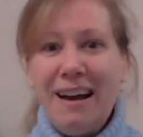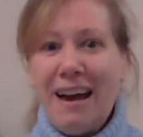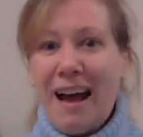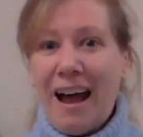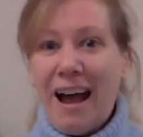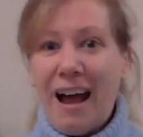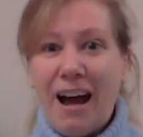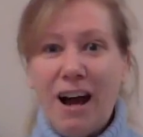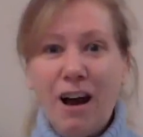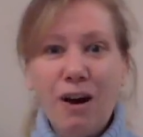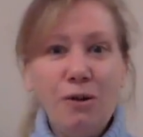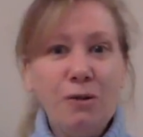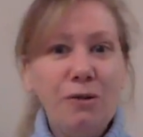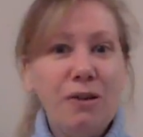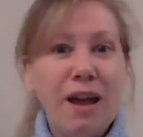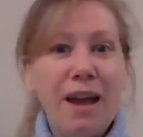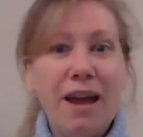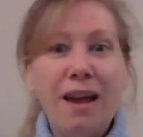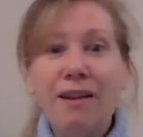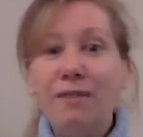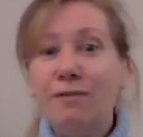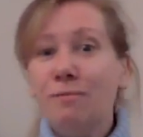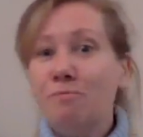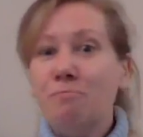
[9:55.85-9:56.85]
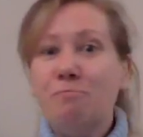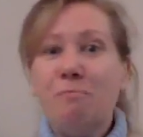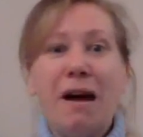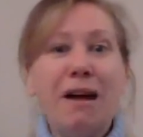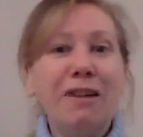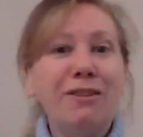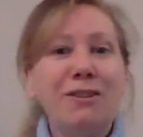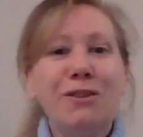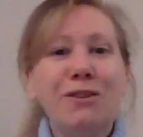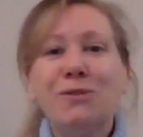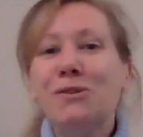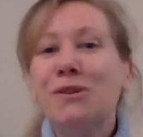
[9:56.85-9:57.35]
how they
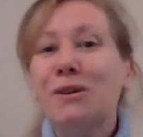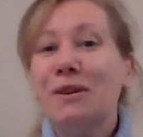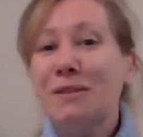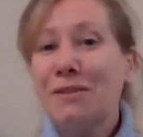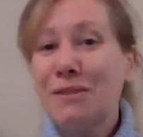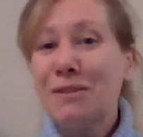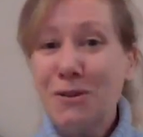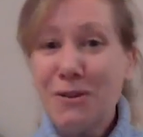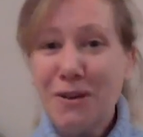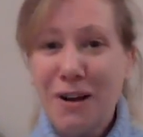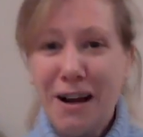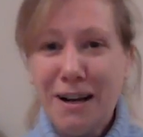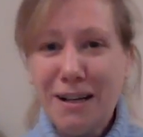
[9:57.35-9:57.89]
met their